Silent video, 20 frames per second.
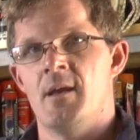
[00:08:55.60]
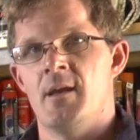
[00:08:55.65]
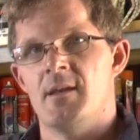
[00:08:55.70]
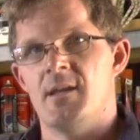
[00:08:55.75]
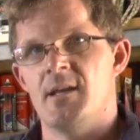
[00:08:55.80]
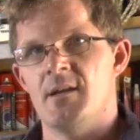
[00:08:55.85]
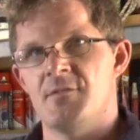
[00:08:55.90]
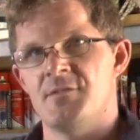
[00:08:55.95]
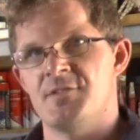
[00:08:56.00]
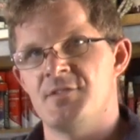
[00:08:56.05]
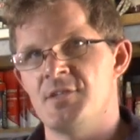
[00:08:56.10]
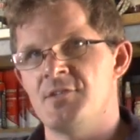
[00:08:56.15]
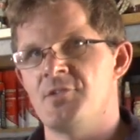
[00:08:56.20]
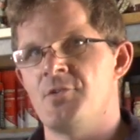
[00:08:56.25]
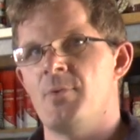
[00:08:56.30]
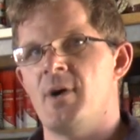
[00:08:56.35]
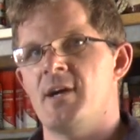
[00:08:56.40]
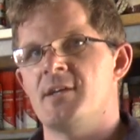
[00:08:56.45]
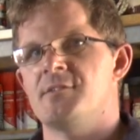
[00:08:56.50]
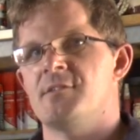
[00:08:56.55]
Now in
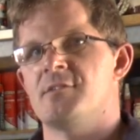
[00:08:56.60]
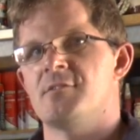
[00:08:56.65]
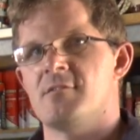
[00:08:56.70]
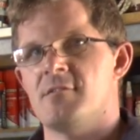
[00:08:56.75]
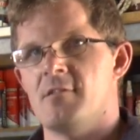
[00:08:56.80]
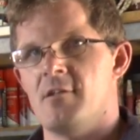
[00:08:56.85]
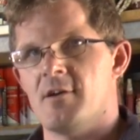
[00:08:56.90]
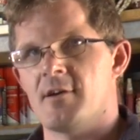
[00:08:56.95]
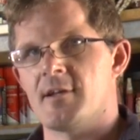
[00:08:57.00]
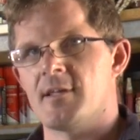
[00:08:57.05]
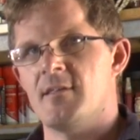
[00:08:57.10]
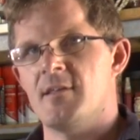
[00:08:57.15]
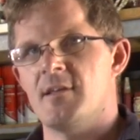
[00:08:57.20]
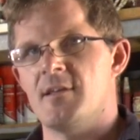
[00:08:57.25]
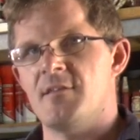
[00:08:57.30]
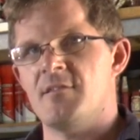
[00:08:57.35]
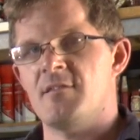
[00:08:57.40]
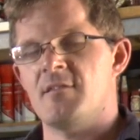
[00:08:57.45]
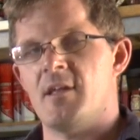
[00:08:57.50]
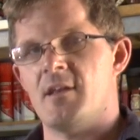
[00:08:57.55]
situations like
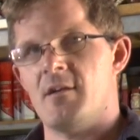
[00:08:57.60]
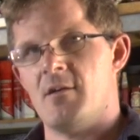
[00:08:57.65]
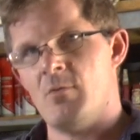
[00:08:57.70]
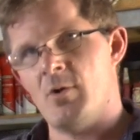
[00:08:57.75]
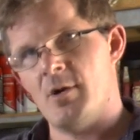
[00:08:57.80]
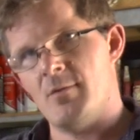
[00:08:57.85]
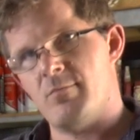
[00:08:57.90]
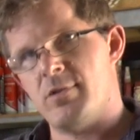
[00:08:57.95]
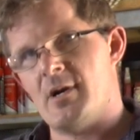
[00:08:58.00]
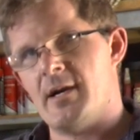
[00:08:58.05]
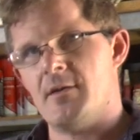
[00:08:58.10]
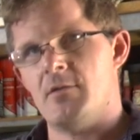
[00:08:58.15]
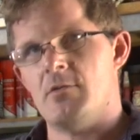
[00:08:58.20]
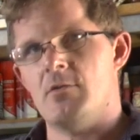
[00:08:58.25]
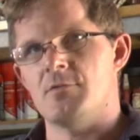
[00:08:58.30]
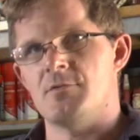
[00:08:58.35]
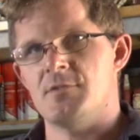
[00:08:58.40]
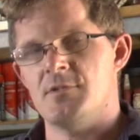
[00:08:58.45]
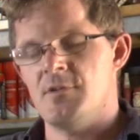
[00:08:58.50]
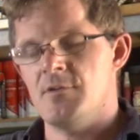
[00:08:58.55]
this, and I won't prattle
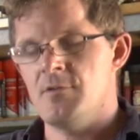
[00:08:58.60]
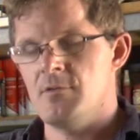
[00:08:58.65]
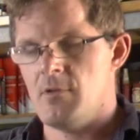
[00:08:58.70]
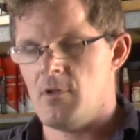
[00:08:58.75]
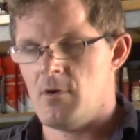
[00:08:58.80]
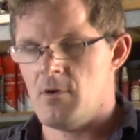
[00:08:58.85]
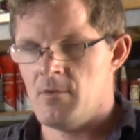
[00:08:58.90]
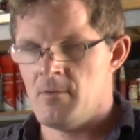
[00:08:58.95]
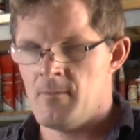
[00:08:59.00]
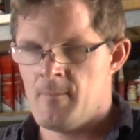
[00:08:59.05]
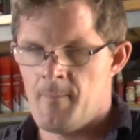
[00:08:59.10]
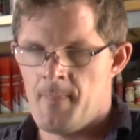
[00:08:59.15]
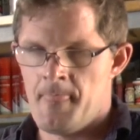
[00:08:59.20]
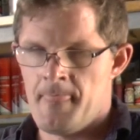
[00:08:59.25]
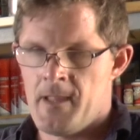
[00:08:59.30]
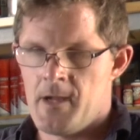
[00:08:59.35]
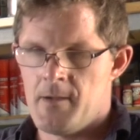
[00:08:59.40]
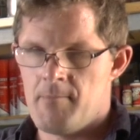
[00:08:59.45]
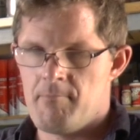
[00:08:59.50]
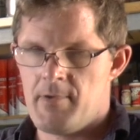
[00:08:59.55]
on too long,
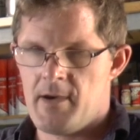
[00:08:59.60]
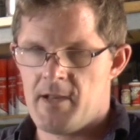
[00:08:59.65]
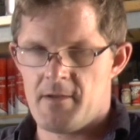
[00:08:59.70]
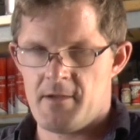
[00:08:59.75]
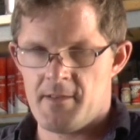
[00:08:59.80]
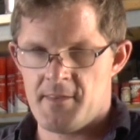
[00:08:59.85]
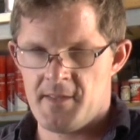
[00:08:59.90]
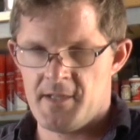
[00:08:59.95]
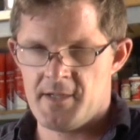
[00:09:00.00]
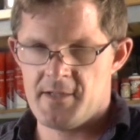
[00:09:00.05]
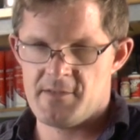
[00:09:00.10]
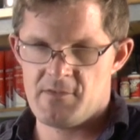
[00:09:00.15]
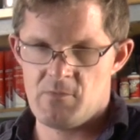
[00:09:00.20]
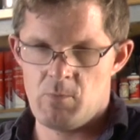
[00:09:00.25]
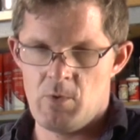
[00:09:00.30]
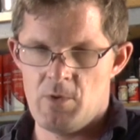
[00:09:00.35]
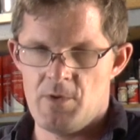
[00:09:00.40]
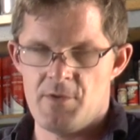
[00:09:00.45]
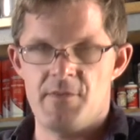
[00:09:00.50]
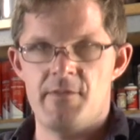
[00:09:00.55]
but I think it's
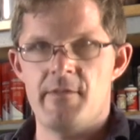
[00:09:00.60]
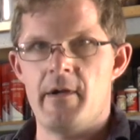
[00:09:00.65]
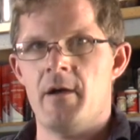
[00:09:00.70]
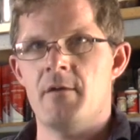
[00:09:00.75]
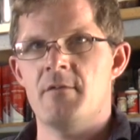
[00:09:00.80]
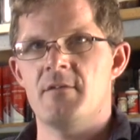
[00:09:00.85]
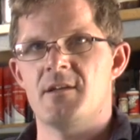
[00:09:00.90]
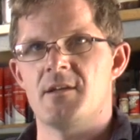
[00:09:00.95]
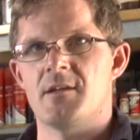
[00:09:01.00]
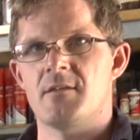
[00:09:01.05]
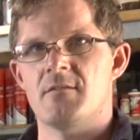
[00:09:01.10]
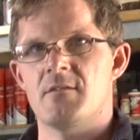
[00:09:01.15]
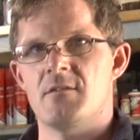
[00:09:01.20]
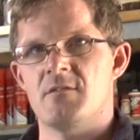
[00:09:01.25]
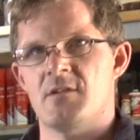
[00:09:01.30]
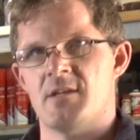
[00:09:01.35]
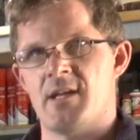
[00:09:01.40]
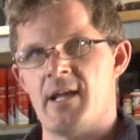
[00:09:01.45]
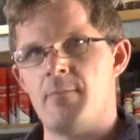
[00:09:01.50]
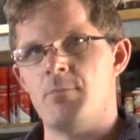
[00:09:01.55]
worth noting there's
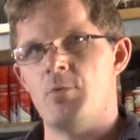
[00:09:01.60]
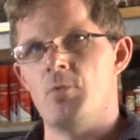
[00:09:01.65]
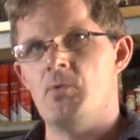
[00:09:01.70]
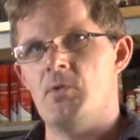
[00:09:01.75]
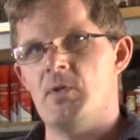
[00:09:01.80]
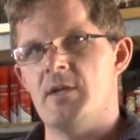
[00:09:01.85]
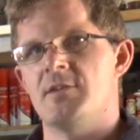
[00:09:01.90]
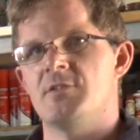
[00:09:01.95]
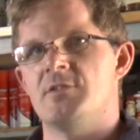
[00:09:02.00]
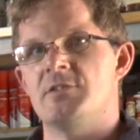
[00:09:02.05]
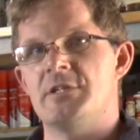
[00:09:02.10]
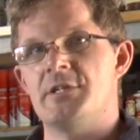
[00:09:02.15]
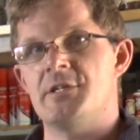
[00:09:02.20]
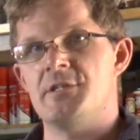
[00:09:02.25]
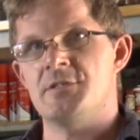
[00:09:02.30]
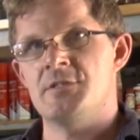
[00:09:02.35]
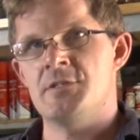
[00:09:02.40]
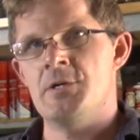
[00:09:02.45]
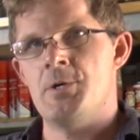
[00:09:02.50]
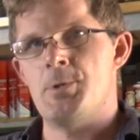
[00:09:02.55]
a couple of things you
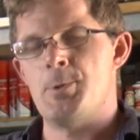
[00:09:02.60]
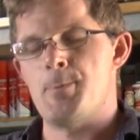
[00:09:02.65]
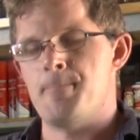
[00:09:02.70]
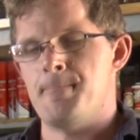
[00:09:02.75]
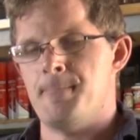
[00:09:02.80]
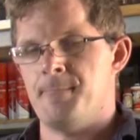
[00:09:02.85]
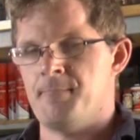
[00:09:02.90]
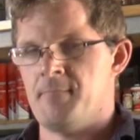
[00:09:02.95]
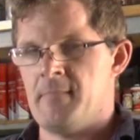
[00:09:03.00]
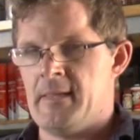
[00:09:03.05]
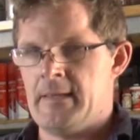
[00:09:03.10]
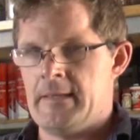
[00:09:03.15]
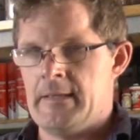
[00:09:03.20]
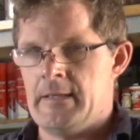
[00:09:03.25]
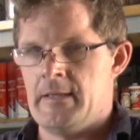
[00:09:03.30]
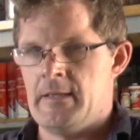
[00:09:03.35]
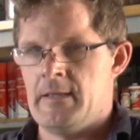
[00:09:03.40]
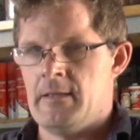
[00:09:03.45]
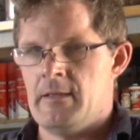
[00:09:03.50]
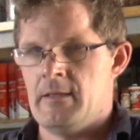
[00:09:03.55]
can do.
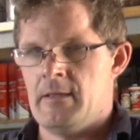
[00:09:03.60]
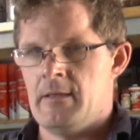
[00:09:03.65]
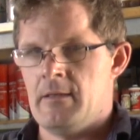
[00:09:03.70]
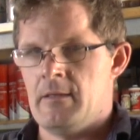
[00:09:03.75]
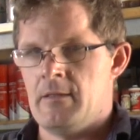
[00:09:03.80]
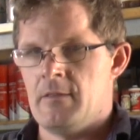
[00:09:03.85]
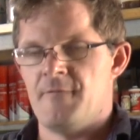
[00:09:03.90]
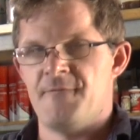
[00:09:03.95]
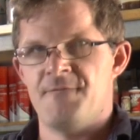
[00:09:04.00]
The